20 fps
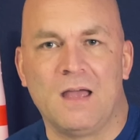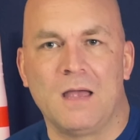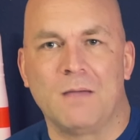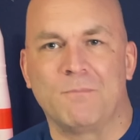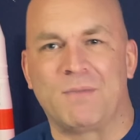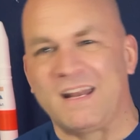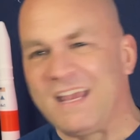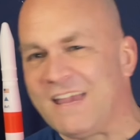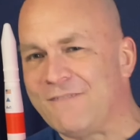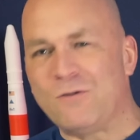
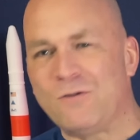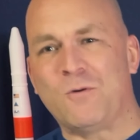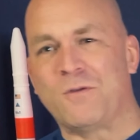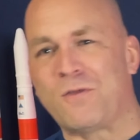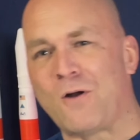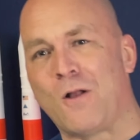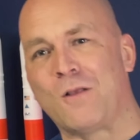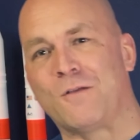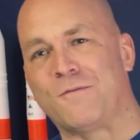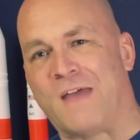But even
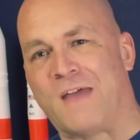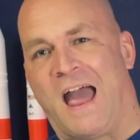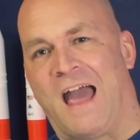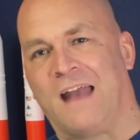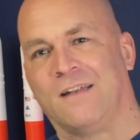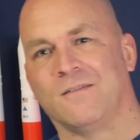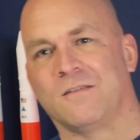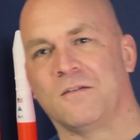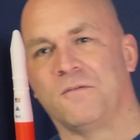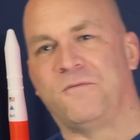with all of
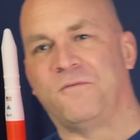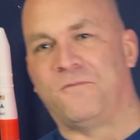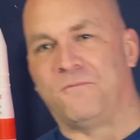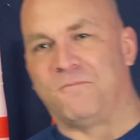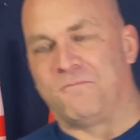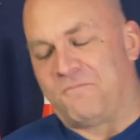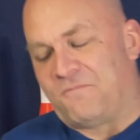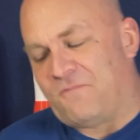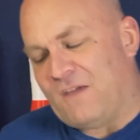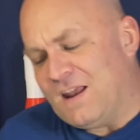that, the
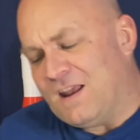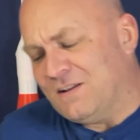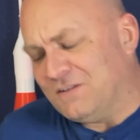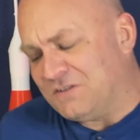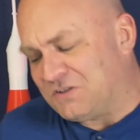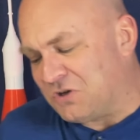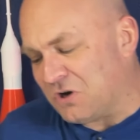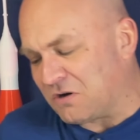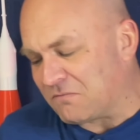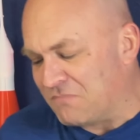
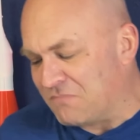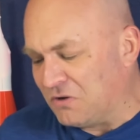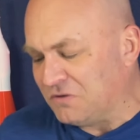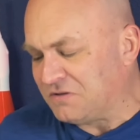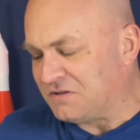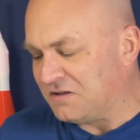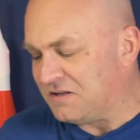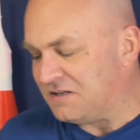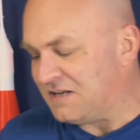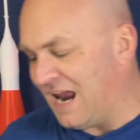fins took
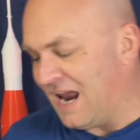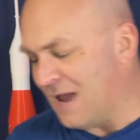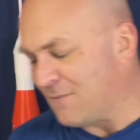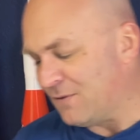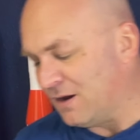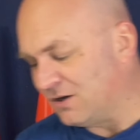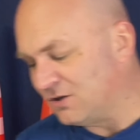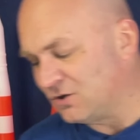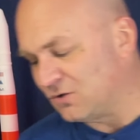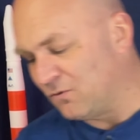most of the
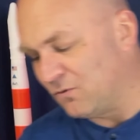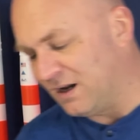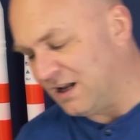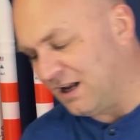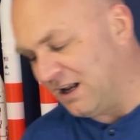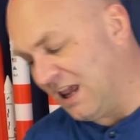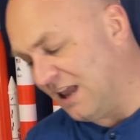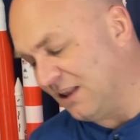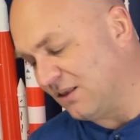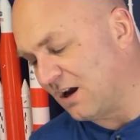damage when
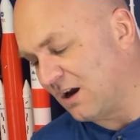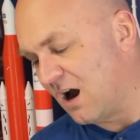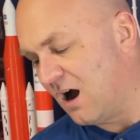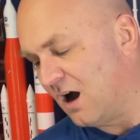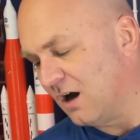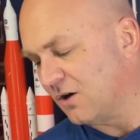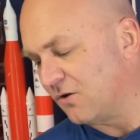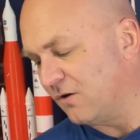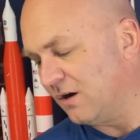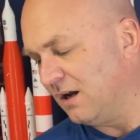it hit the
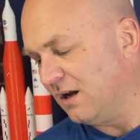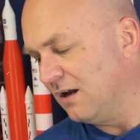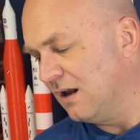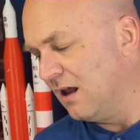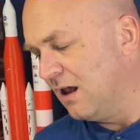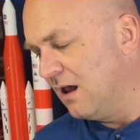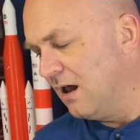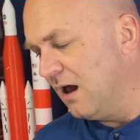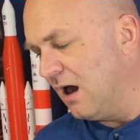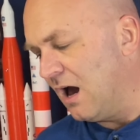concrete.
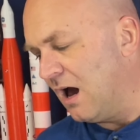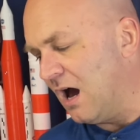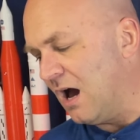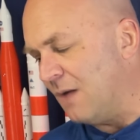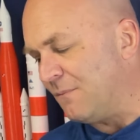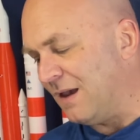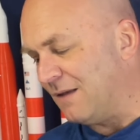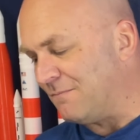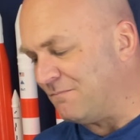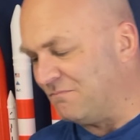
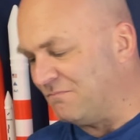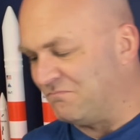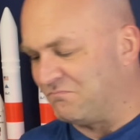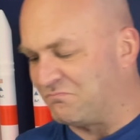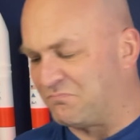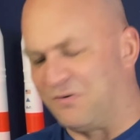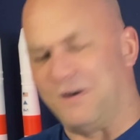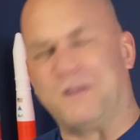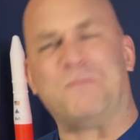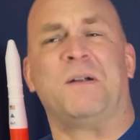It
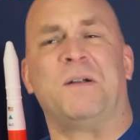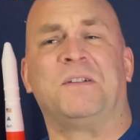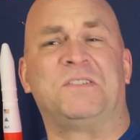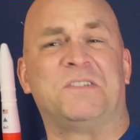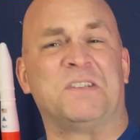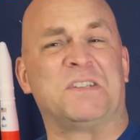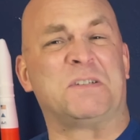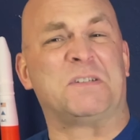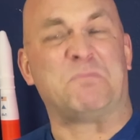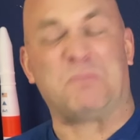pretty much
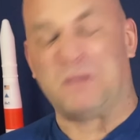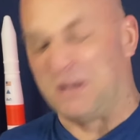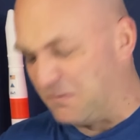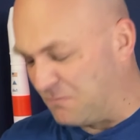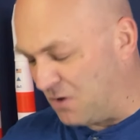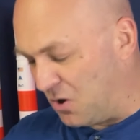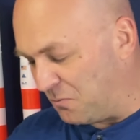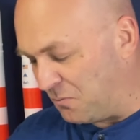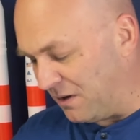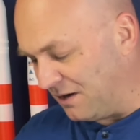just split
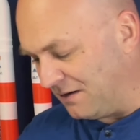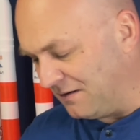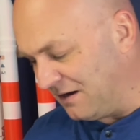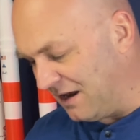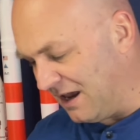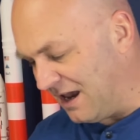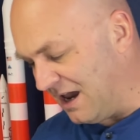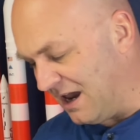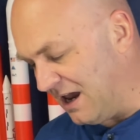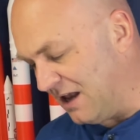them open
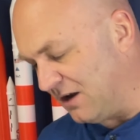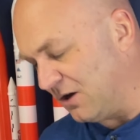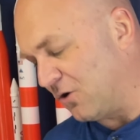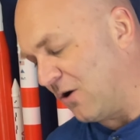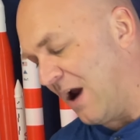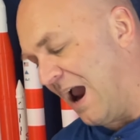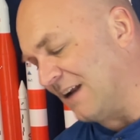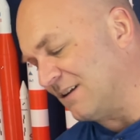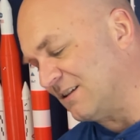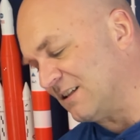and
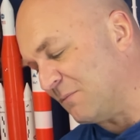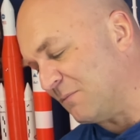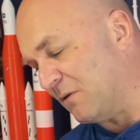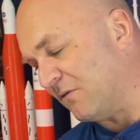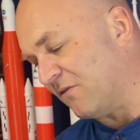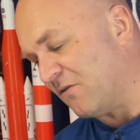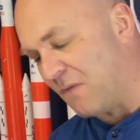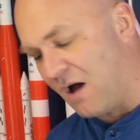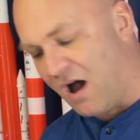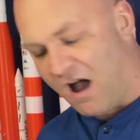cracked some
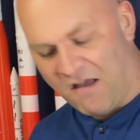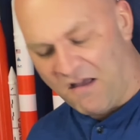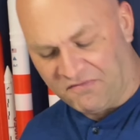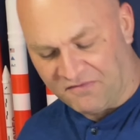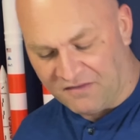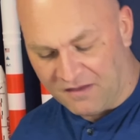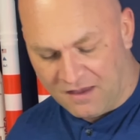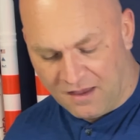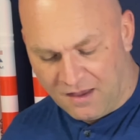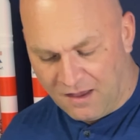of them
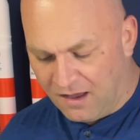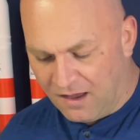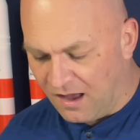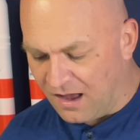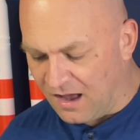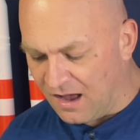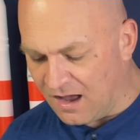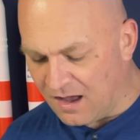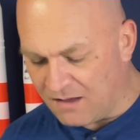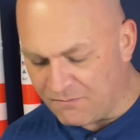off.
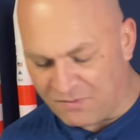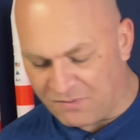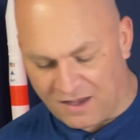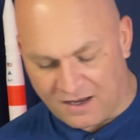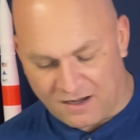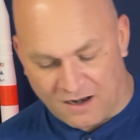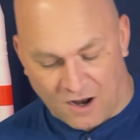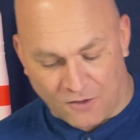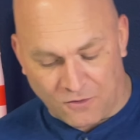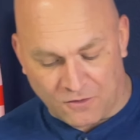
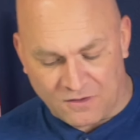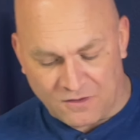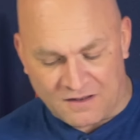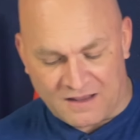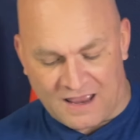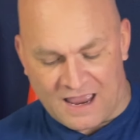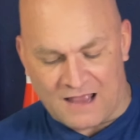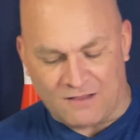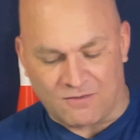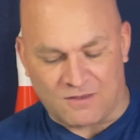But other than
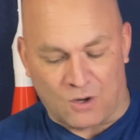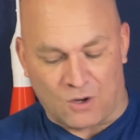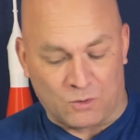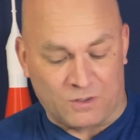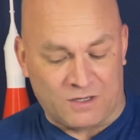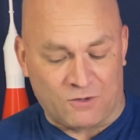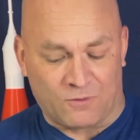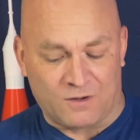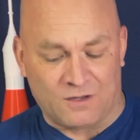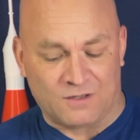that, the
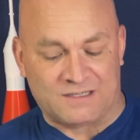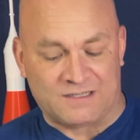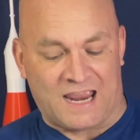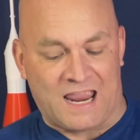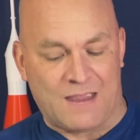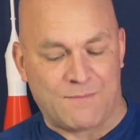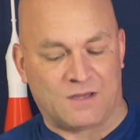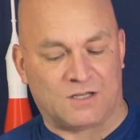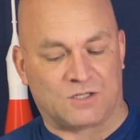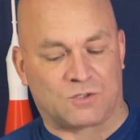only real
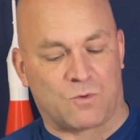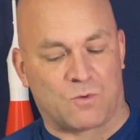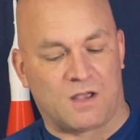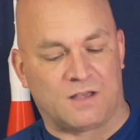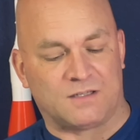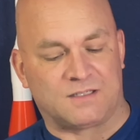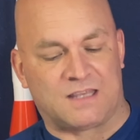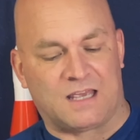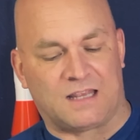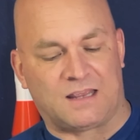damage
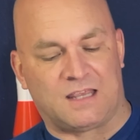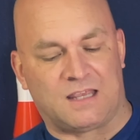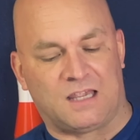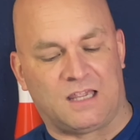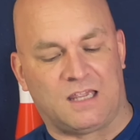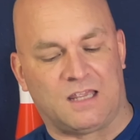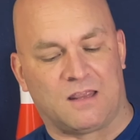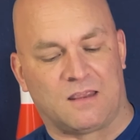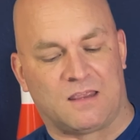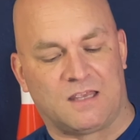was that
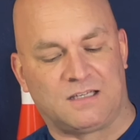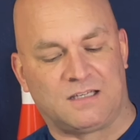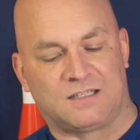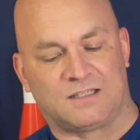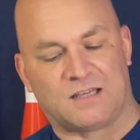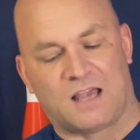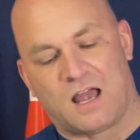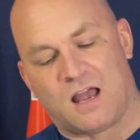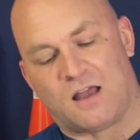this